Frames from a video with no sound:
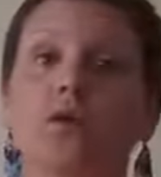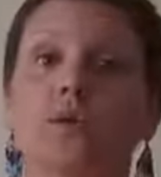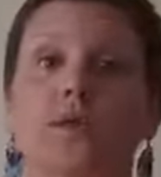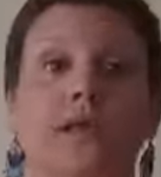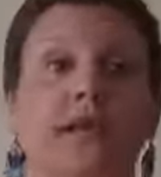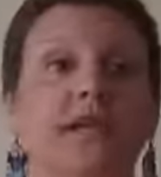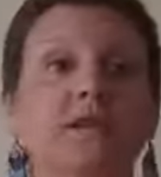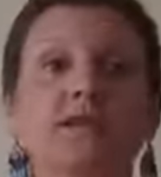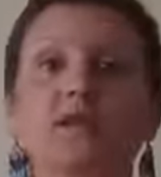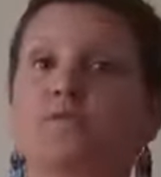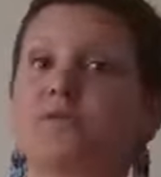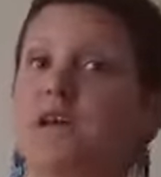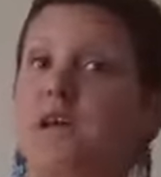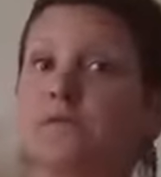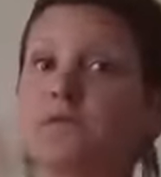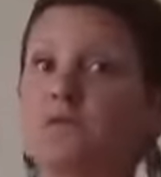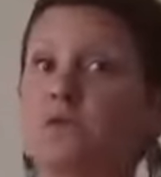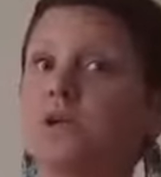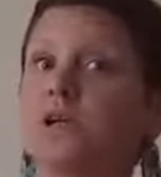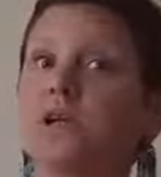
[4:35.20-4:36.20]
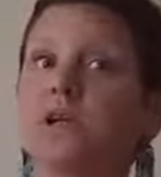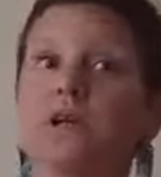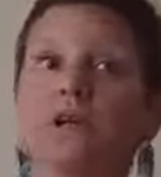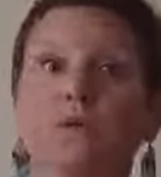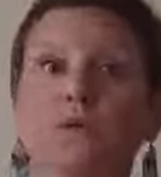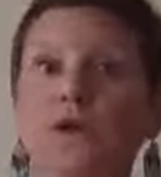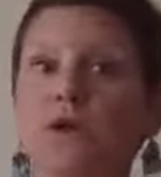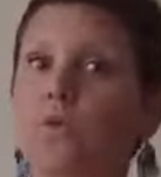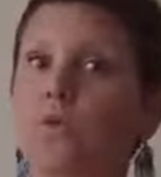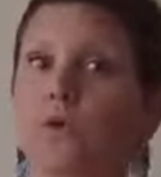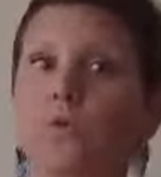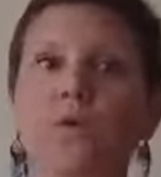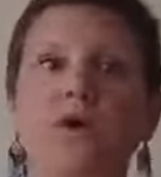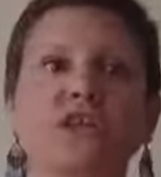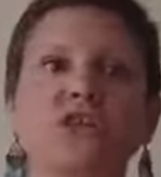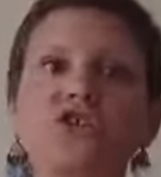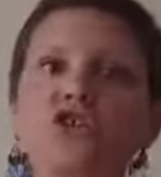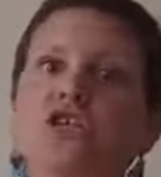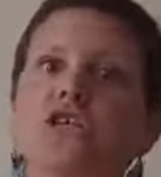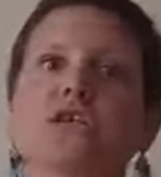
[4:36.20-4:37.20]
Like sometimes we
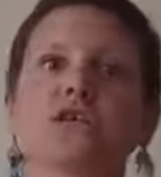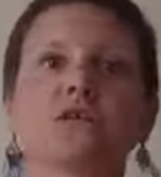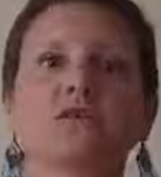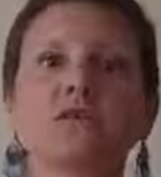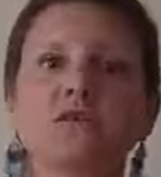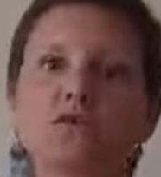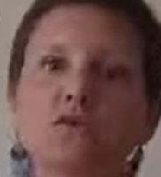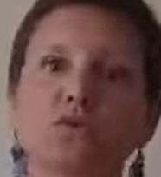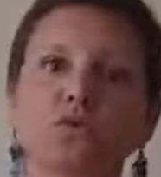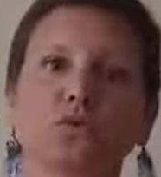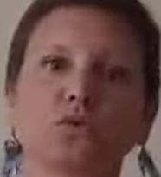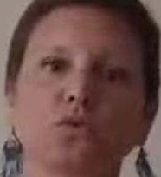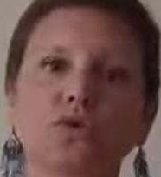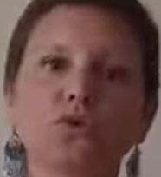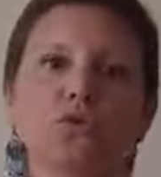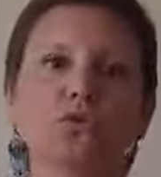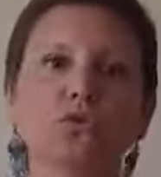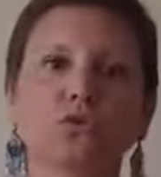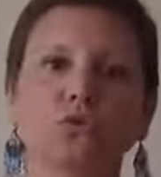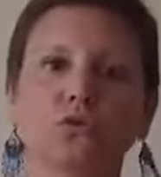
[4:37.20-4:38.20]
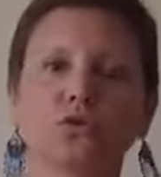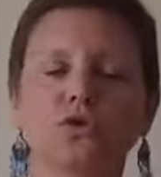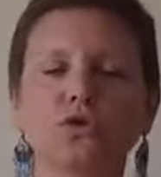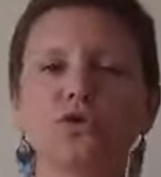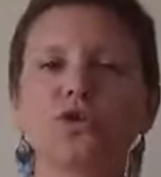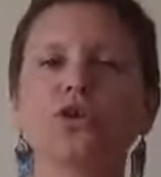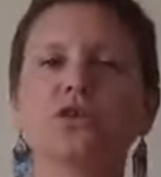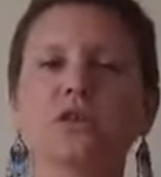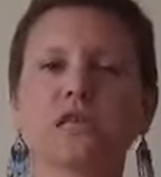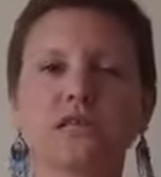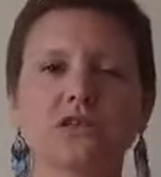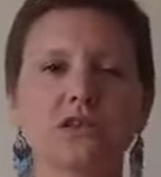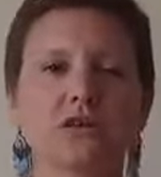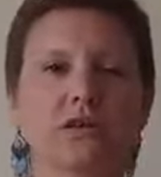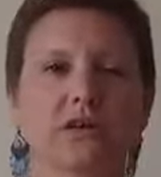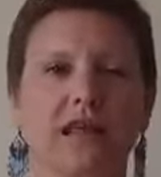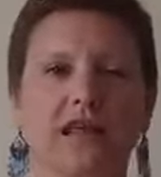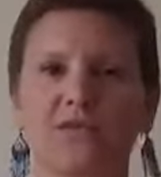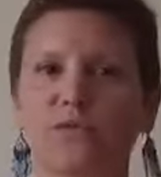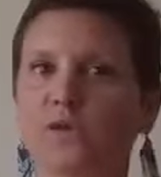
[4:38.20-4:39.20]
want to cheers to good things in
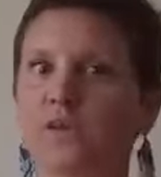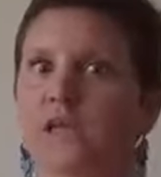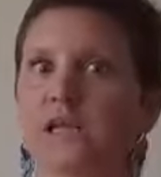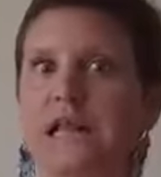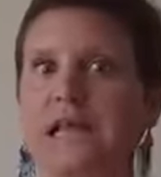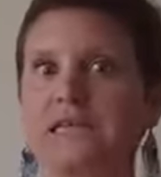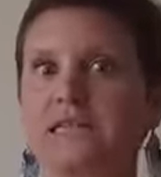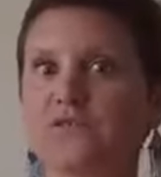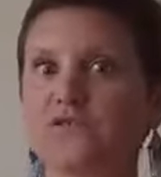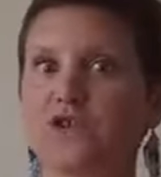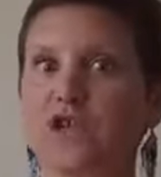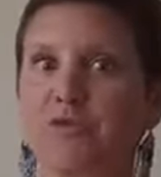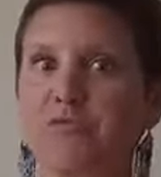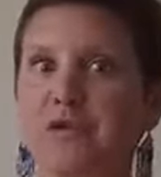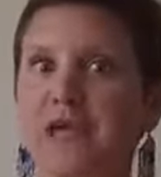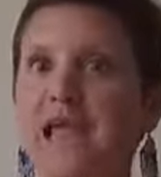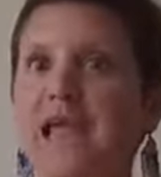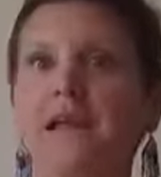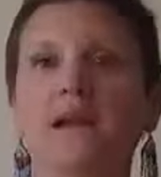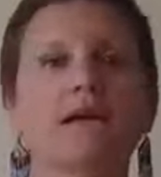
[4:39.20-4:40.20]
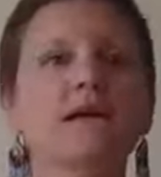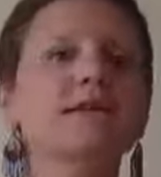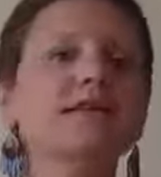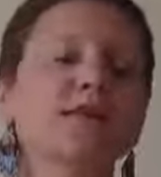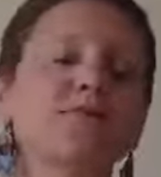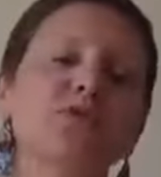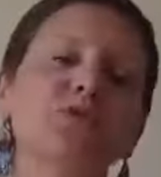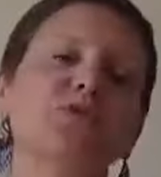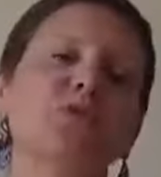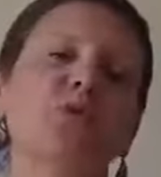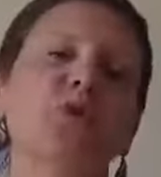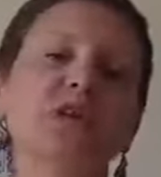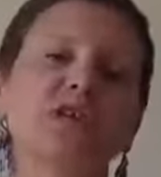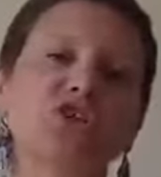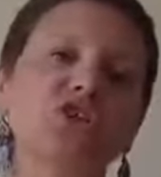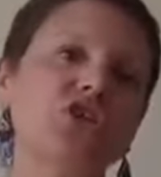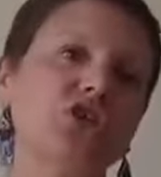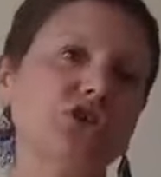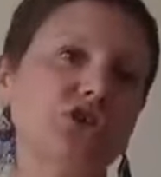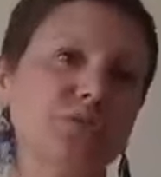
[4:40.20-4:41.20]
our life with a glass of champagne. Sometimes we want
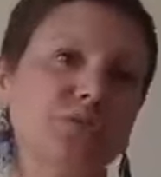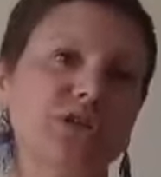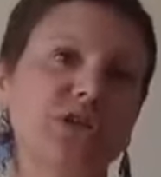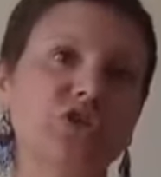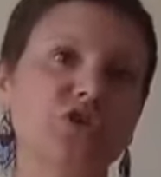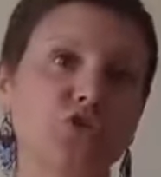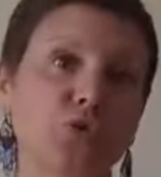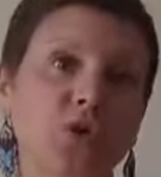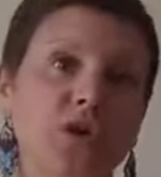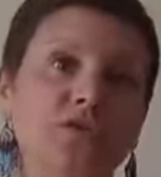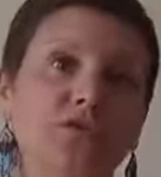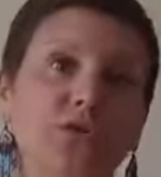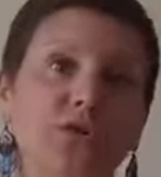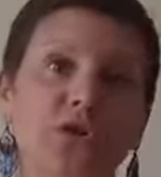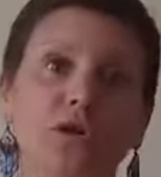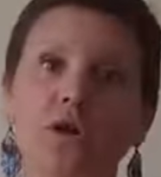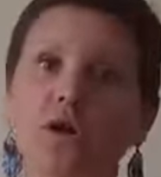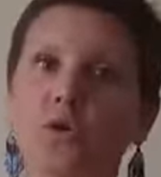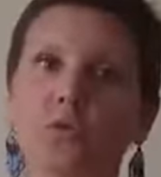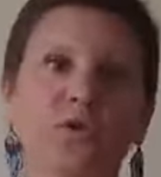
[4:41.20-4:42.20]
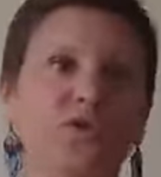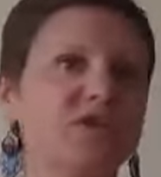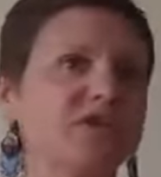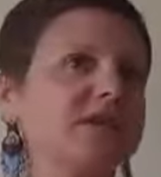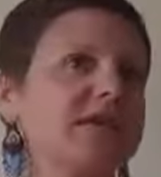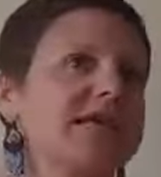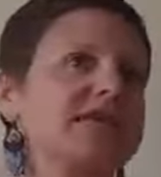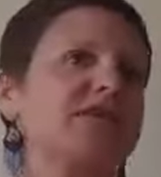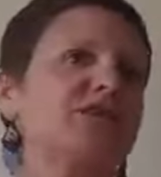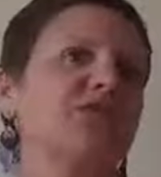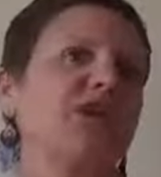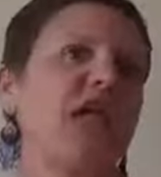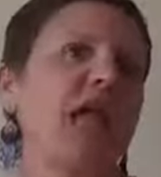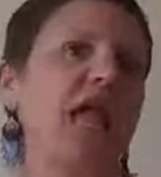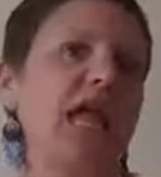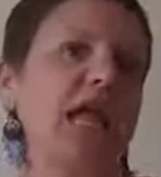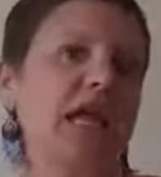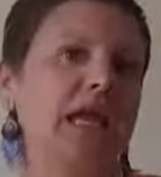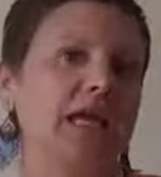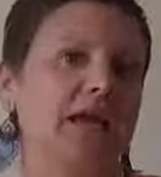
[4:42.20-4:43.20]
to cheer to being joyful with a slice of
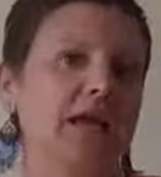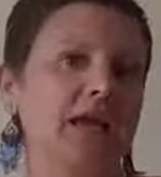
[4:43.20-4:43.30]
cake,